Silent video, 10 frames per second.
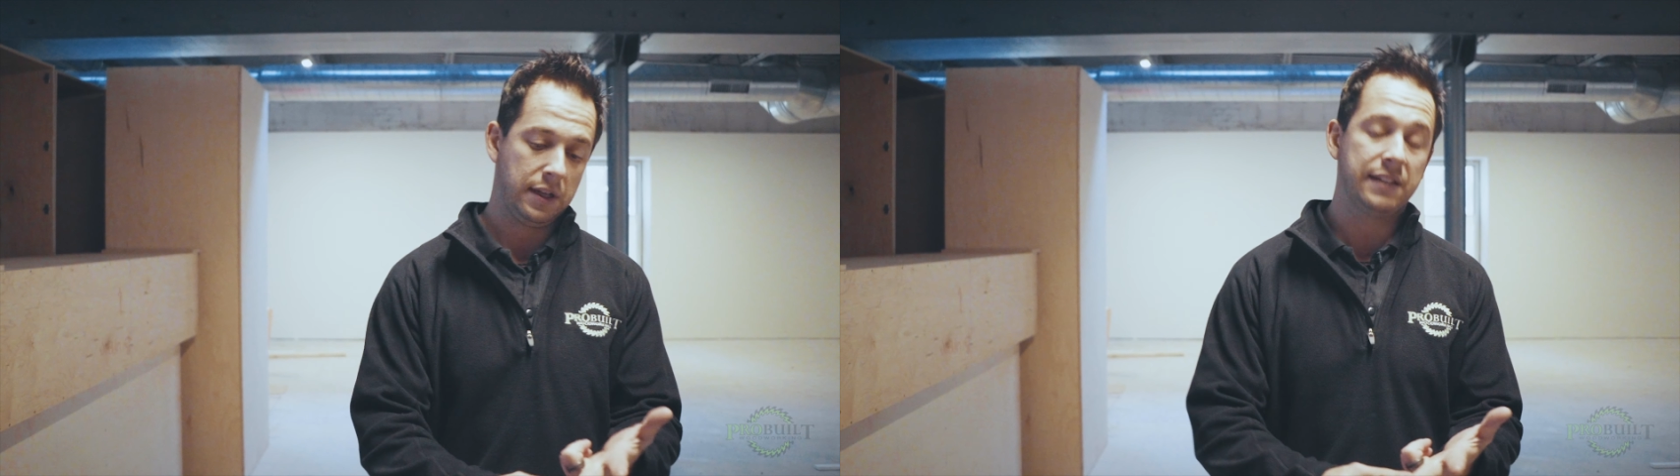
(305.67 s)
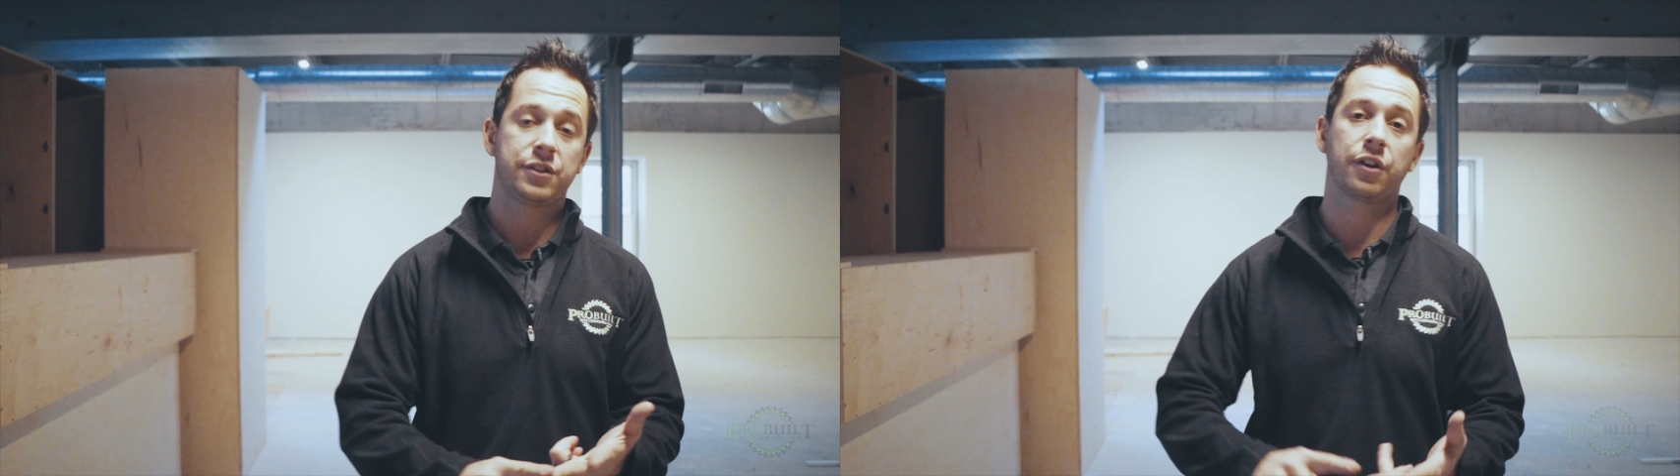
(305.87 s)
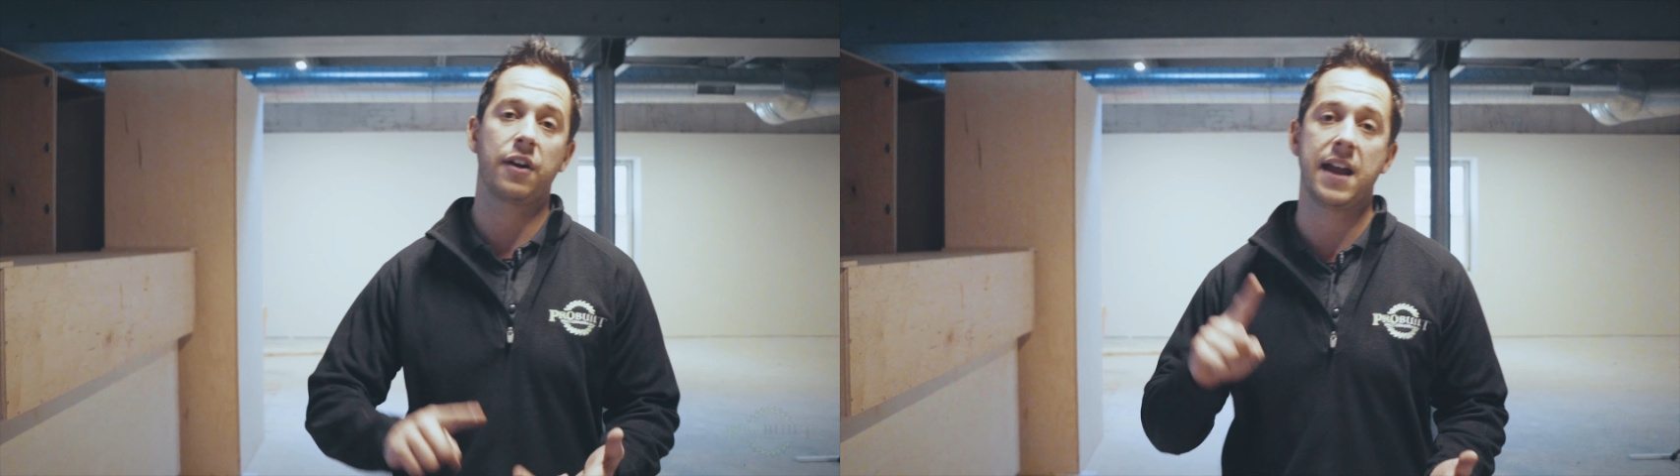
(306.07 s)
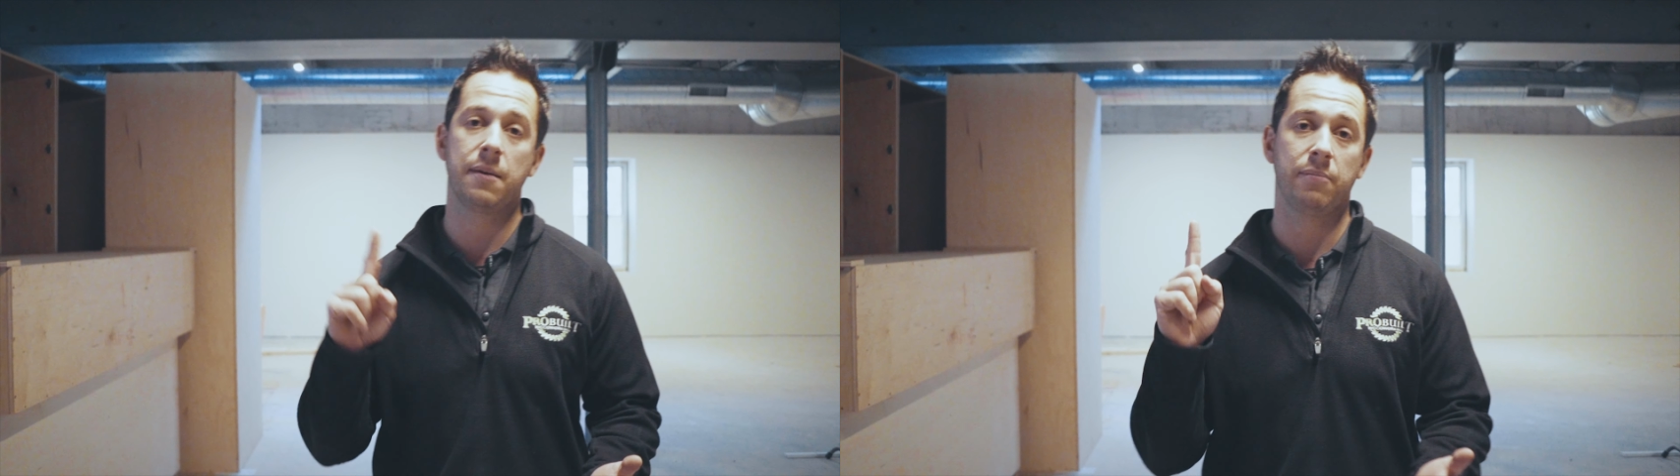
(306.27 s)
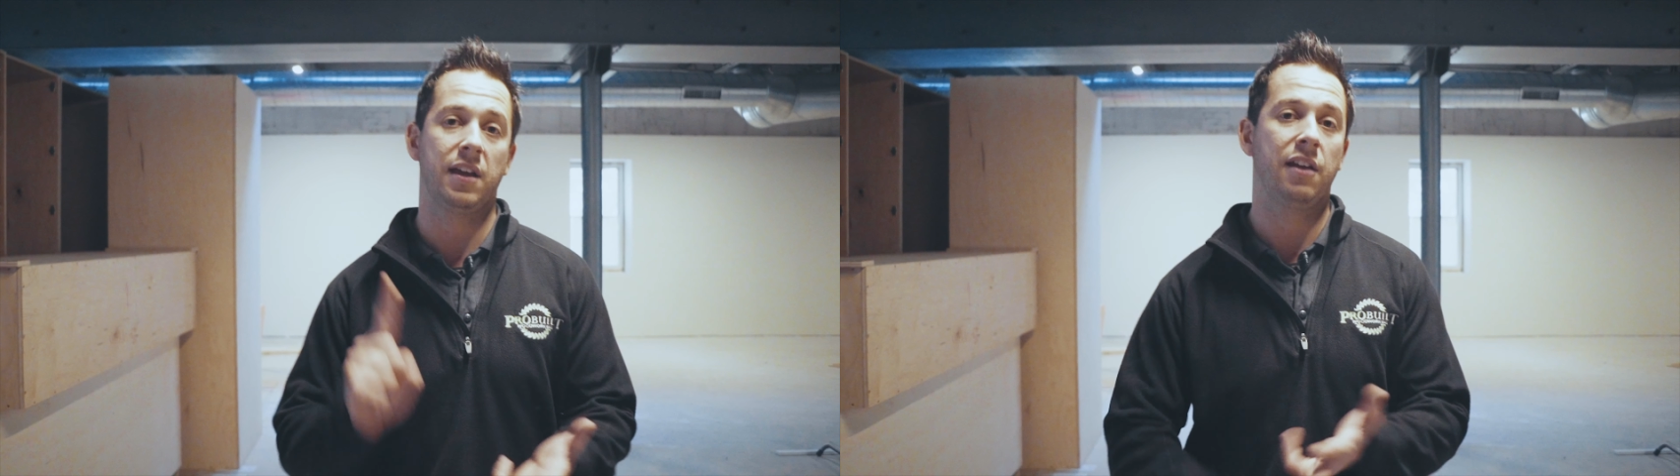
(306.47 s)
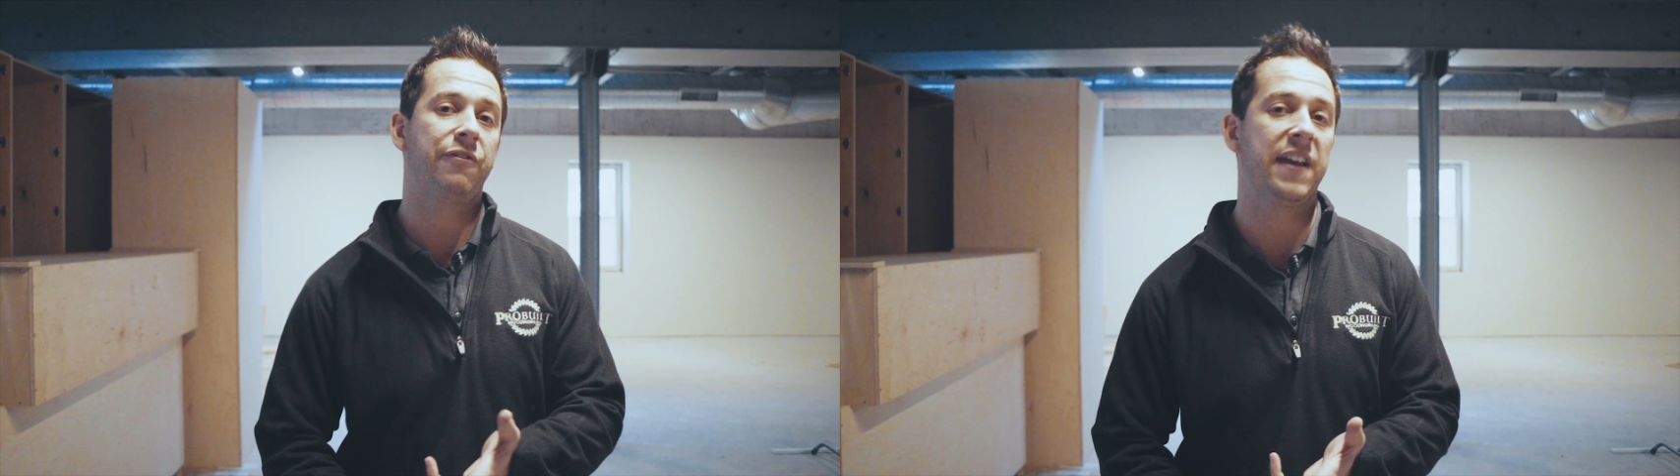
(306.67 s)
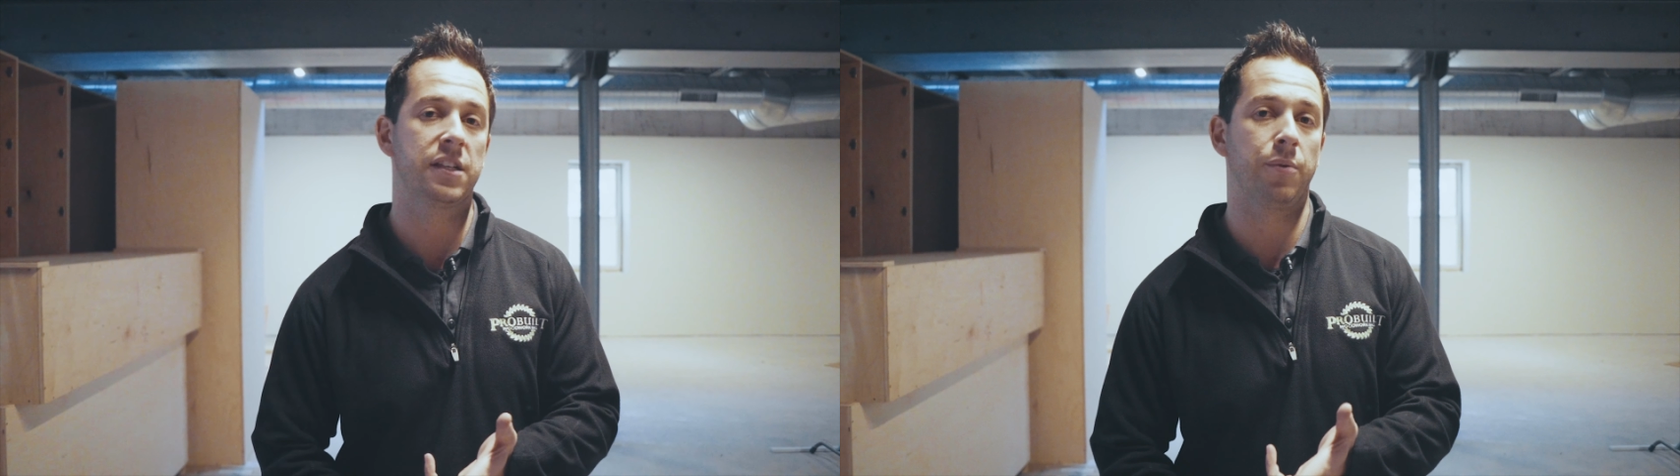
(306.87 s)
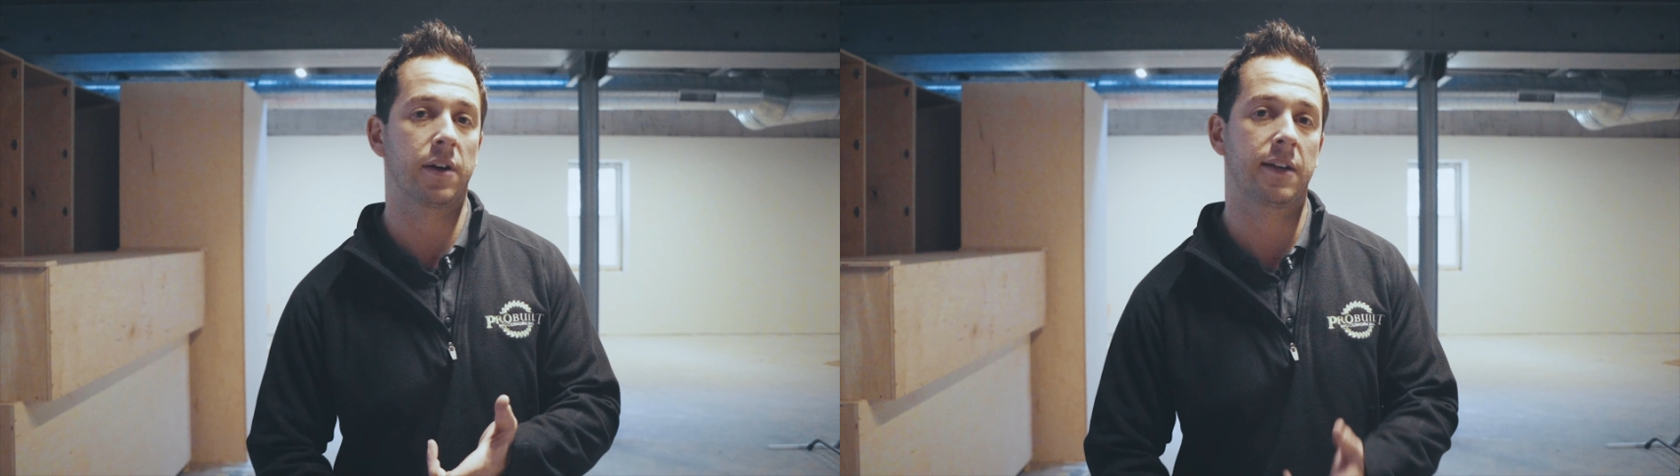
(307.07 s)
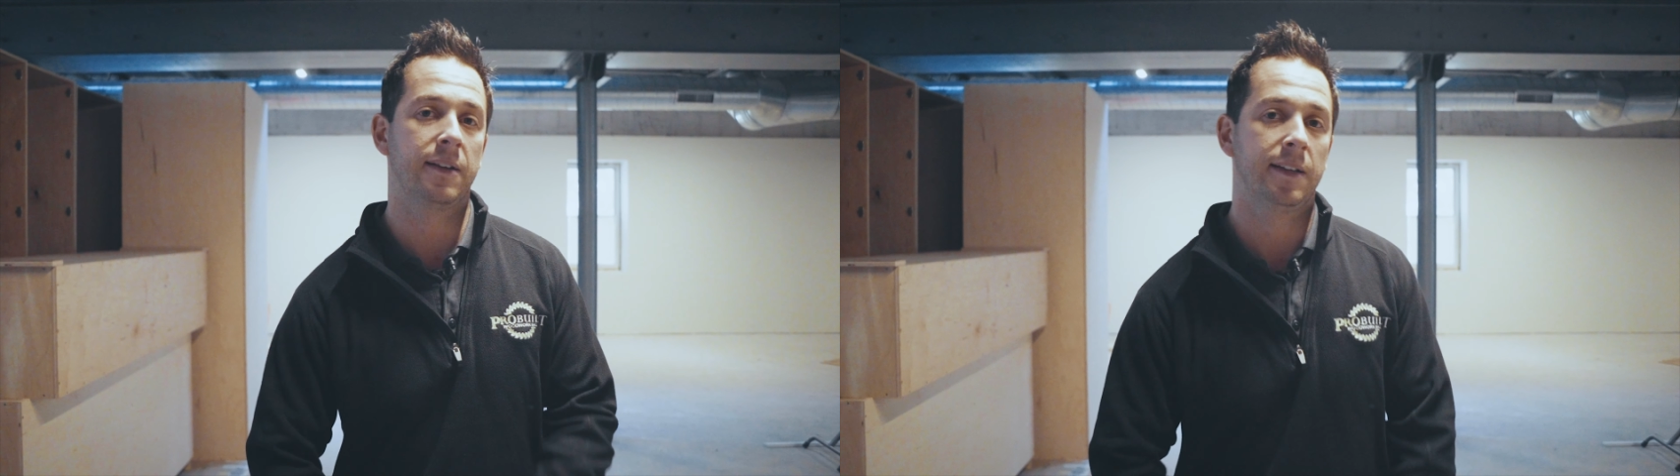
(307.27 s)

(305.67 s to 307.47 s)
Instagram, and Facebook.